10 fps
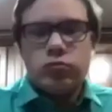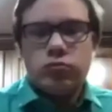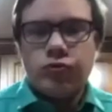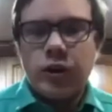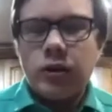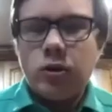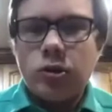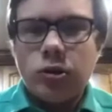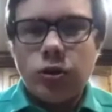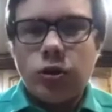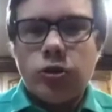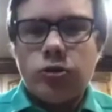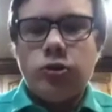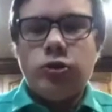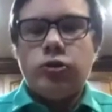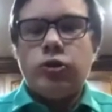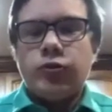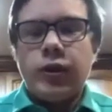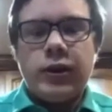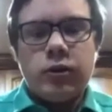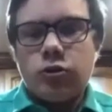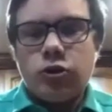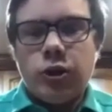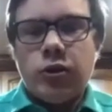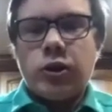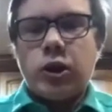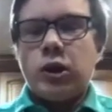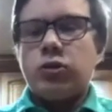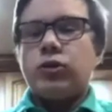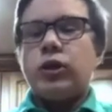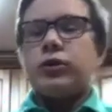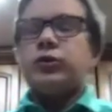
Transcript: regular, your regular generic hot sauce.